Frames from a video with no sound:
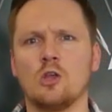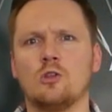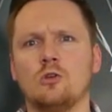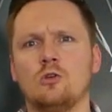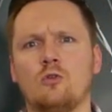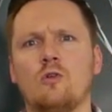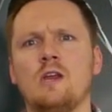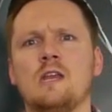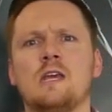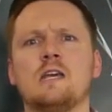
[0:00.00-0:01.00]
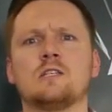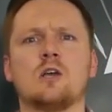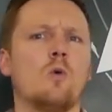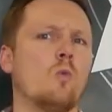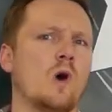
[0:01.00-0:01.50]
The Ukraine is
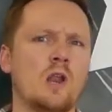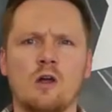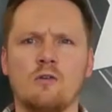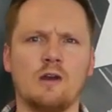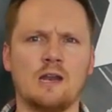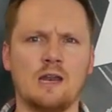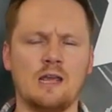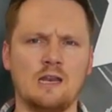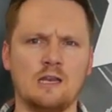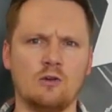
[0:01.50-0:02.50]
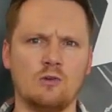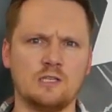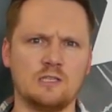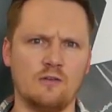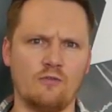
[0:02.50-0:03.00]
180
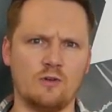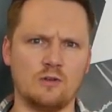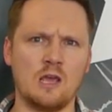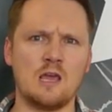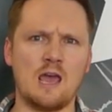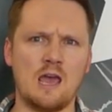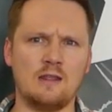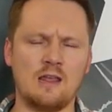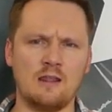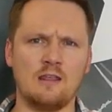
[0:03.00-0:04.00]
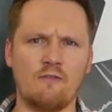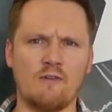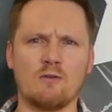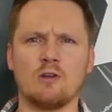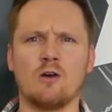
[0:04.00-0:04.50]
degrees different, and then they
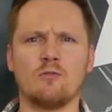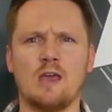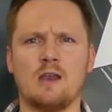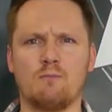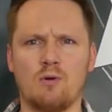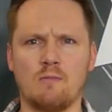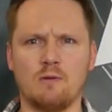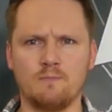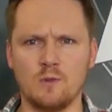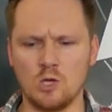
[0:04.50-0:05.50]
found out they had a problem.